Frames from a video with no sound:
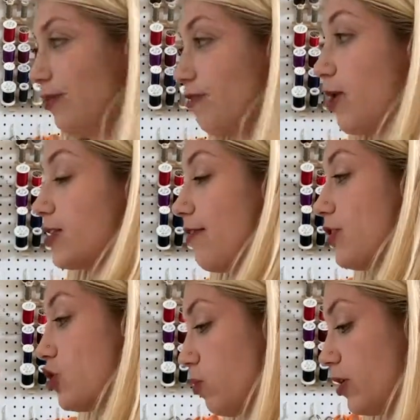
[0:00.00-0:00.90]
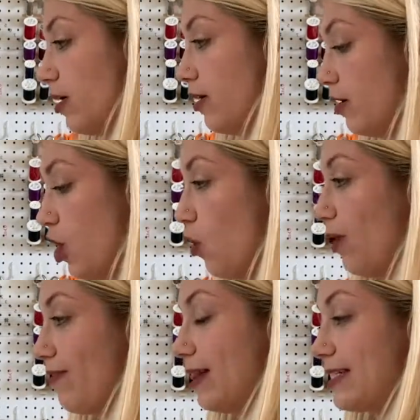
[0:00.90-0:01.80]
We've marked off the shoulder.
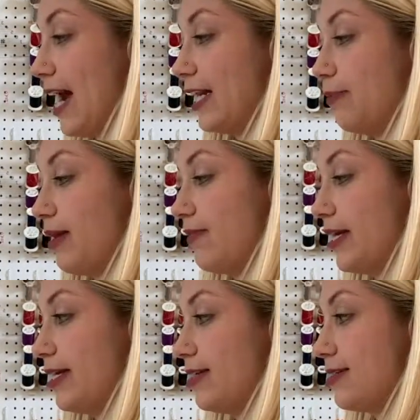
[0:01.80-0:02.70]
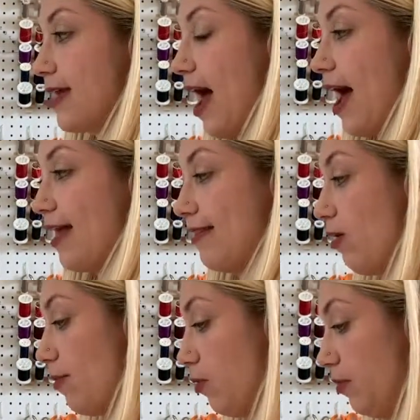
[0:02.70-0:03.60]
We have a tiny bit of ease at the
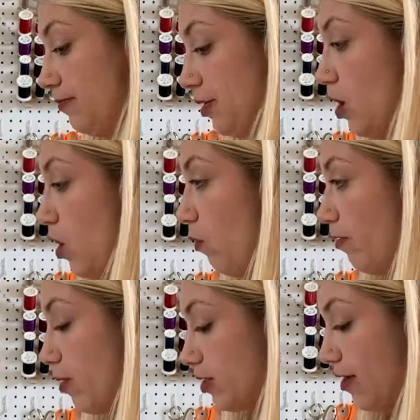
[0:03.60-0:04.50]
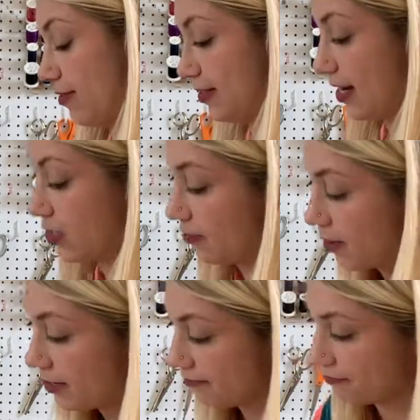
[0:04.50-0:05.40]
armhole. We've marked off the center
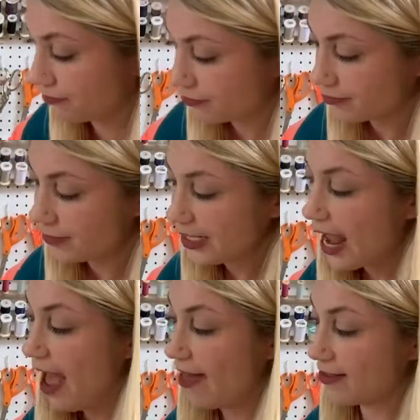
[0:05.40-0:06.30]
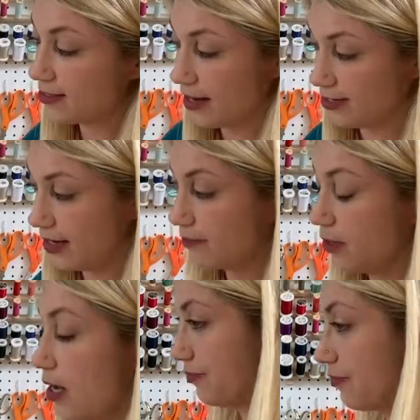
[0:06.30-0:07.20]
front and the side seam.
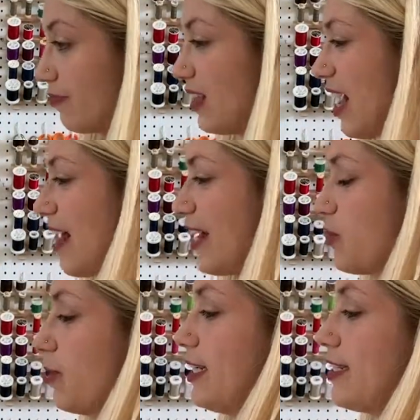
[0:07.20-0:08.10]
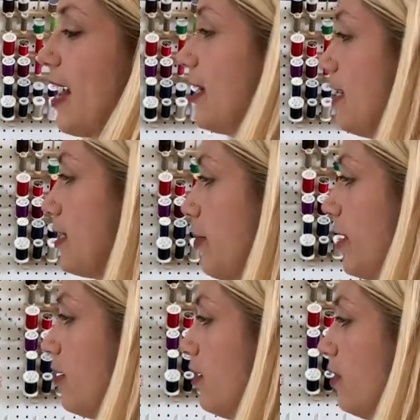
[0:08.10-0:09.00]
And I like to release that ease
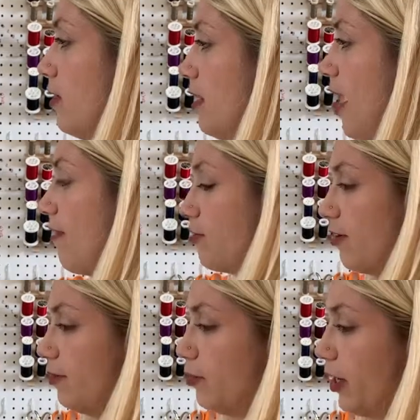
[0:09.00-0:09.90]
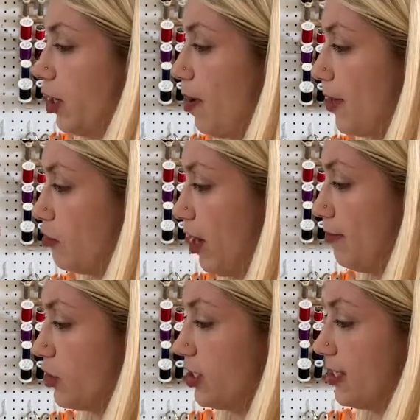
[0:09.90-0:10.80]
pin after I feel pretty good about my
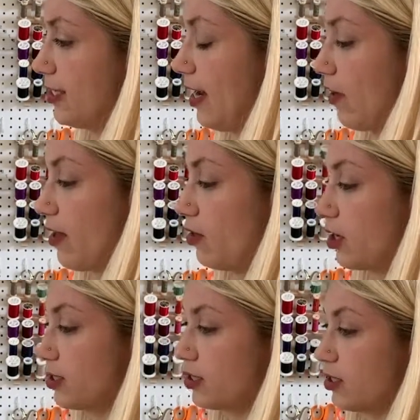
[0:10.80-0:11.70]
drape, just to see how that looks.